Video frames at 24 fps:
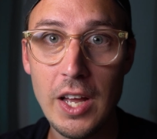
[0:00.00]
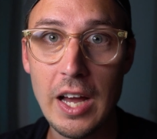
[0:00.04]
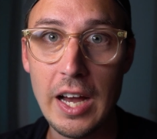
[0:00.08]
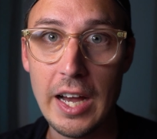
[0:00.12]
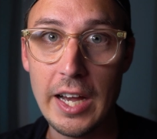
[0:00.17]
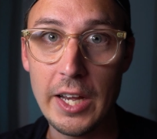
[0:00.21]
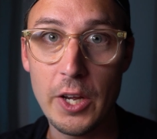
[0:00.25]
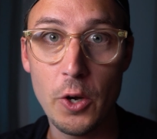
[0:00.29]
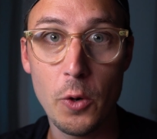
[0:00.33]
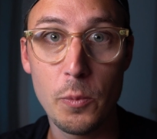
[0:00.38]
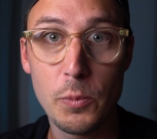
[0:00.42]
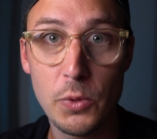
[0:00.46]
I
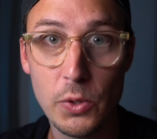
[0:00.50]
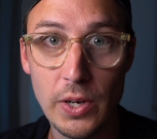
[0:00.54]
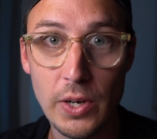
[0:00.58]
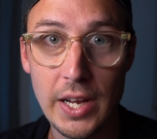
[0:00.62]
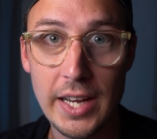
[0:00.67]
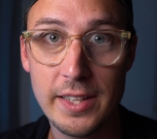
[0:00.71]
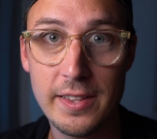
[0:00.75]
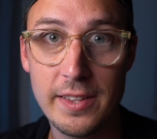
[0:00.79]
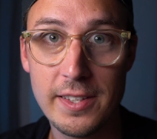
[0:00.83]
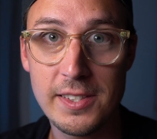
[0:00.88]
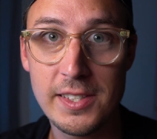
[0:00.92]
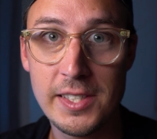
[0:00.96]
hope you
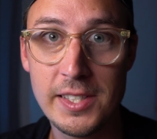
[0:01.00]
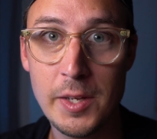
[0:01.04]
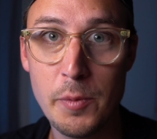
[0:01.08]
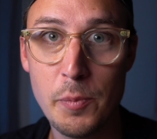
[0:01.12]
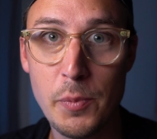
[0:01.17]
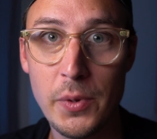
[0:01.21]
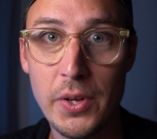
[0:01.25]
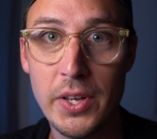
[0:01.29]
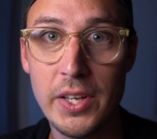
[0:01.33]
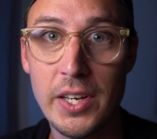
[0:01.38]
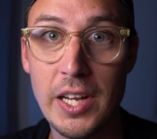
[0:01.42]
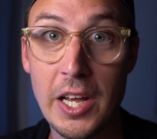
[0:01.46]
liked the
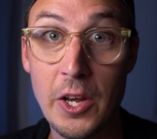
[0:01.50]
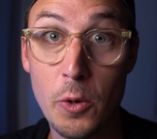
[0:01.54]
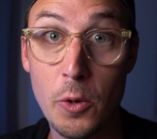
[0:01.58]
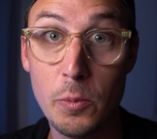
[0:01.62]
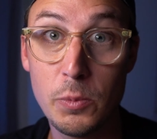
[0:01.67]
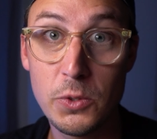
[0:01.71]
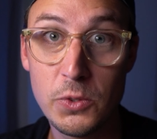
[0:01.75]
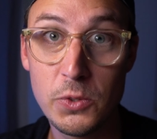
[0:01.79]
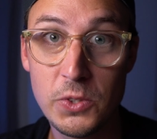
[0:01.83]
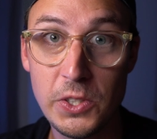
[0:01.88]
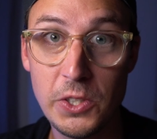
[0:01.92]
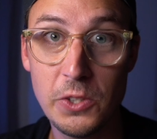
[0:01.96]
snippet. I hope
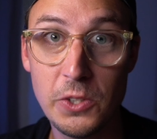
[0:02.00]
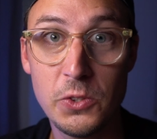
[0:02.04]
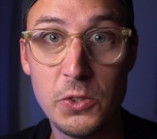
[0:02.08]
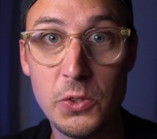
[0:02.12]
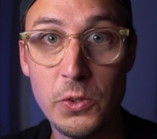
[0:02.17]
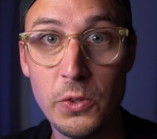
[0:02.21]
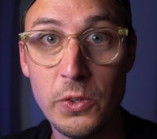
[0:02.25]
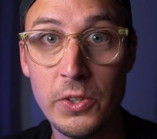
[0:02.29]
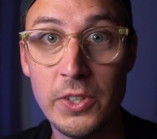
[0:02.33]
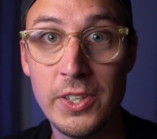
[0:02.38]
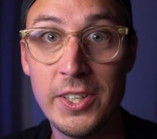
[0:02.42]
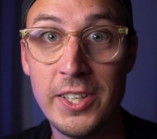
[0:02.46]
to see you
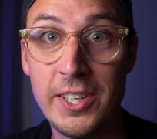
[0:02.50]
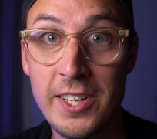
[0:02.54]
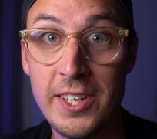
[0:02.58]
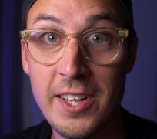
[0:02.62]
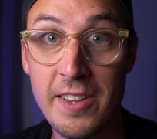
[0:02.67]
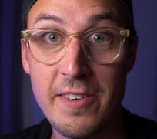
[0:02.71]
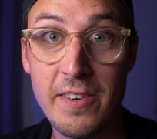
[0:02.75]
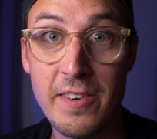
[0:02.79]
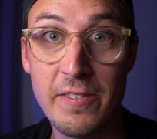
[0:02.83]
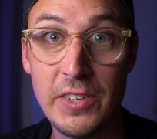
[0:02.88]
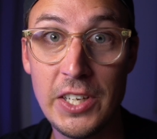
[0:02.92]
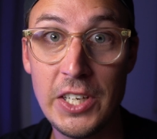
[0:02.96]
soon in
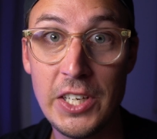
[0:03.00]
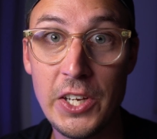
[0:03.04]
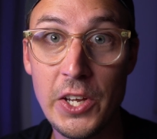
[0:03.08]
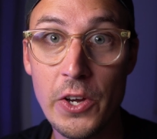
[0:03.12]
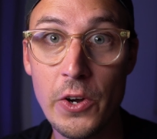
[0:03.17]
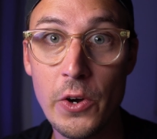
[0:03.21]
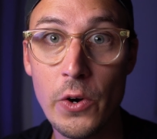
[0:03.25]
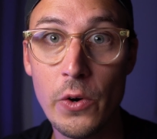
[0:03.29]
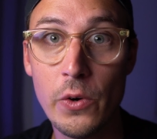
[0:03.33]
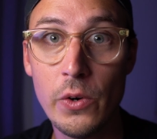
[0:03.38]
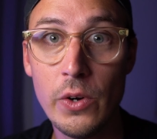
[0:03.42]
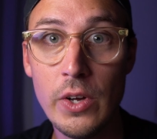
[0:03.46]
another
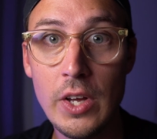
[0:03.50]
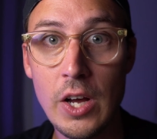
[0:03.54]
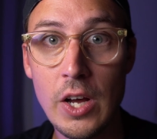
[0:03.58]
video.